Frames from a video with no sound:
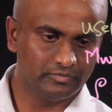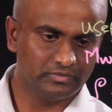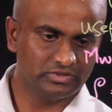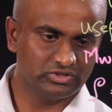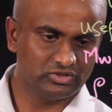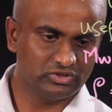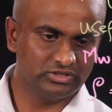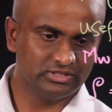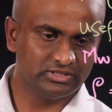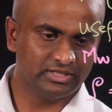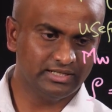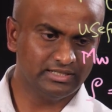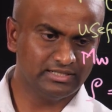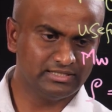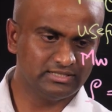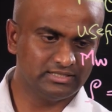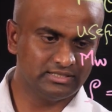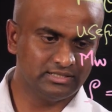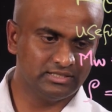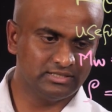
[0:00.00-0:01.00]
So the dry
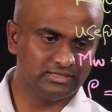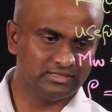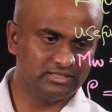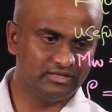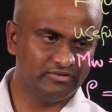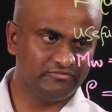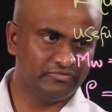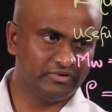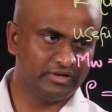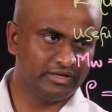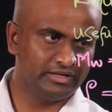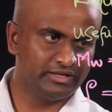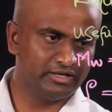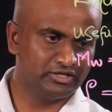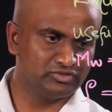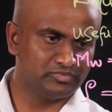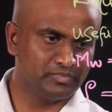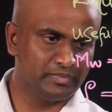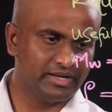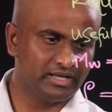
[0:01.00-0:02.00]
density is defined
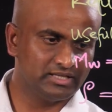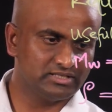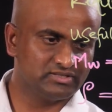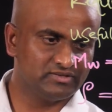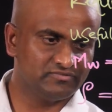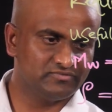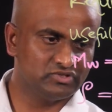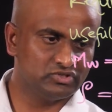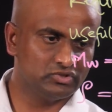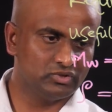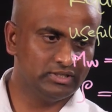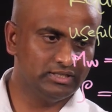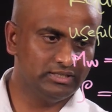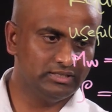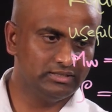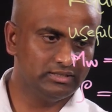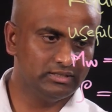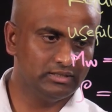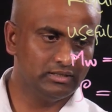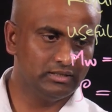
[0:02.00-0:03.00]
as mass of
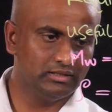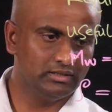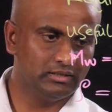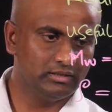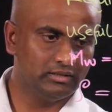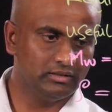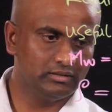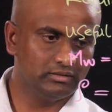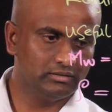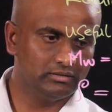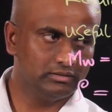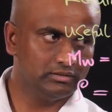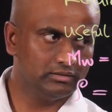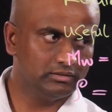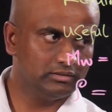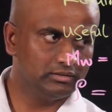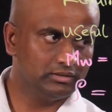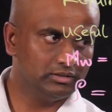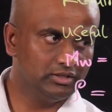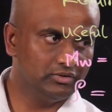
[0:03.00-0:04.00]
solid
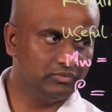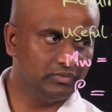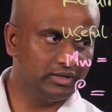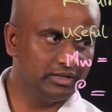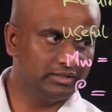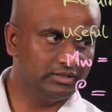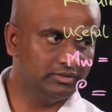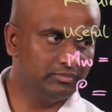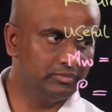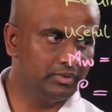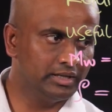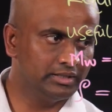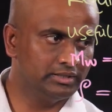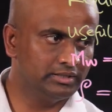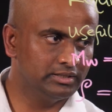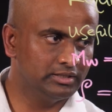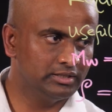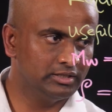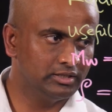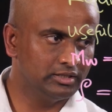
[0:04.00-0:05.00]
divided by
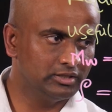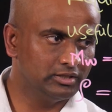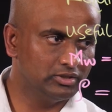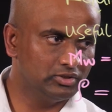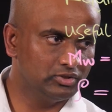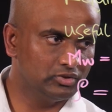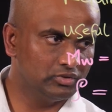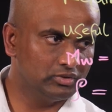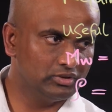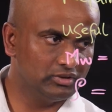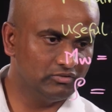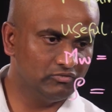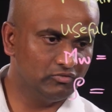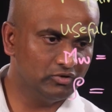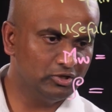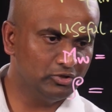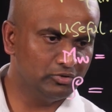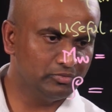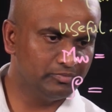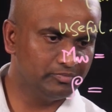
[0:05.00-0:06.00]
the total
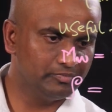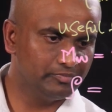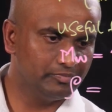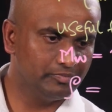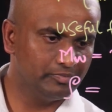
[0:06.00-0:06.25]
volume.